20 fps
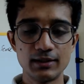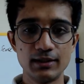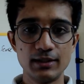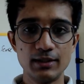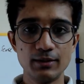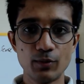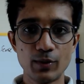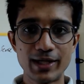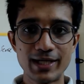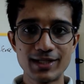
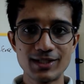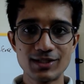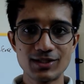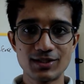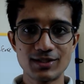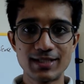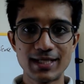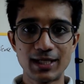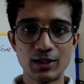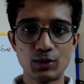the
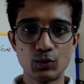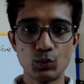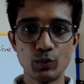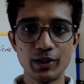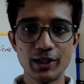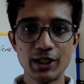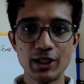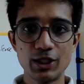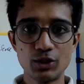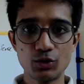ways that
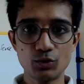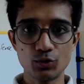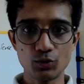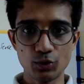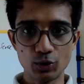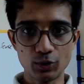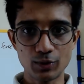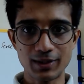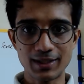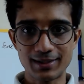we need
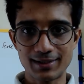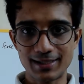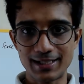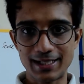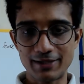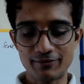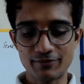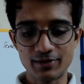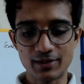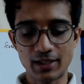to look at
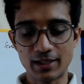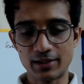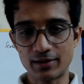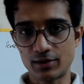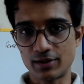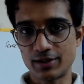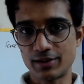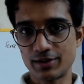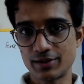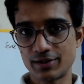life and